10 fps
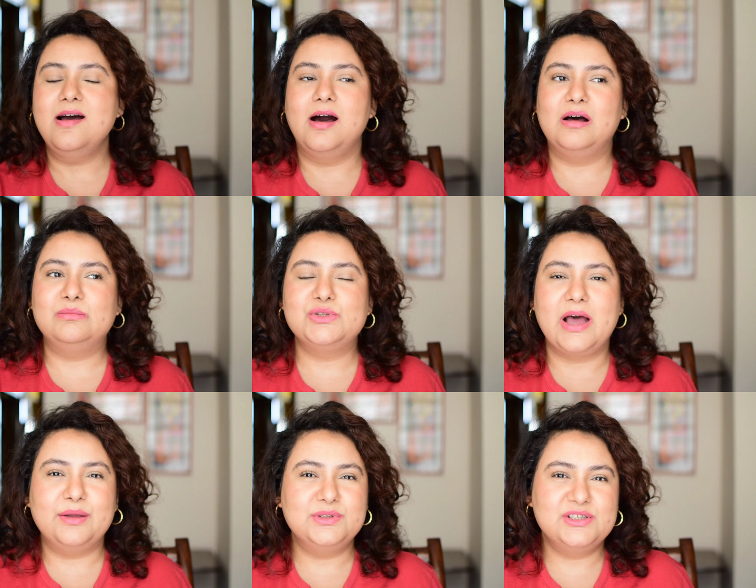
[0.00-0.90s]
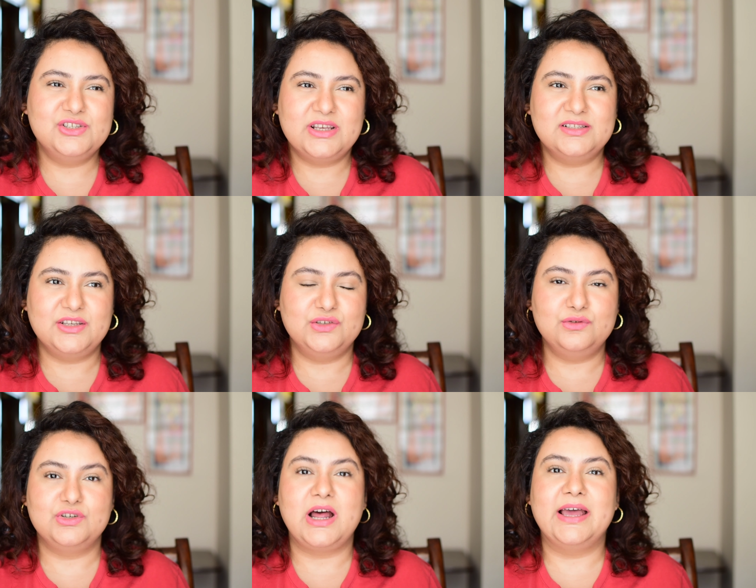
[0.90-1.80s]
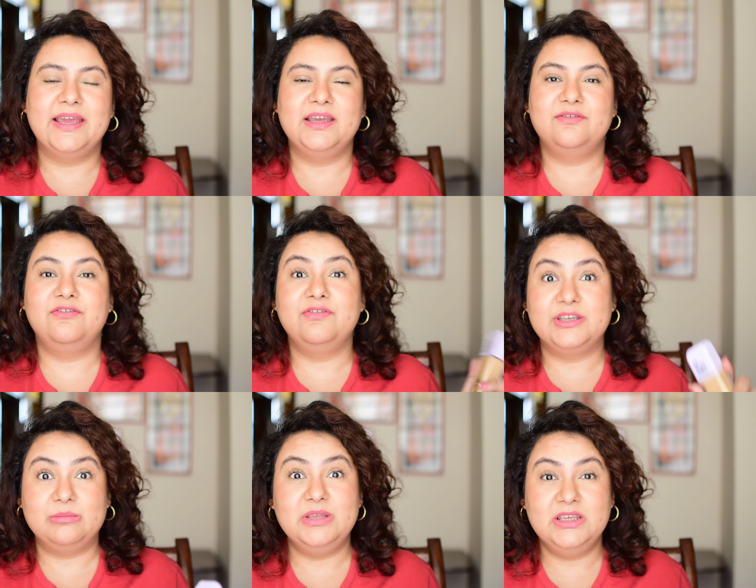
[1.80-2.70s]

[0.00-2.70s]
right? So I would suggest that you try